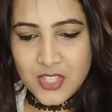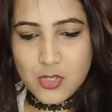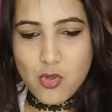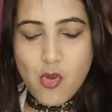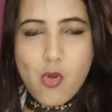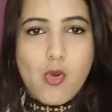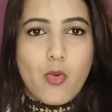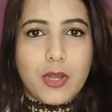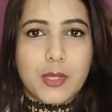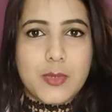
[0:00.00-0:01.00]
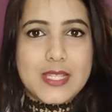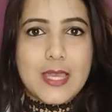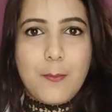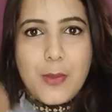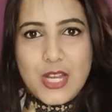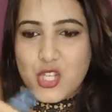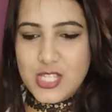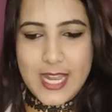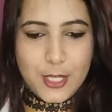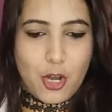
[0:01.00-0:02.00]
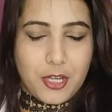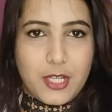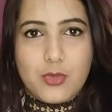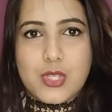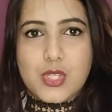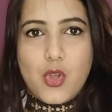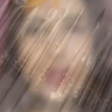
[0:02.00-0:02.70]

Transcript: So what did we see? Brushes and dotting tools.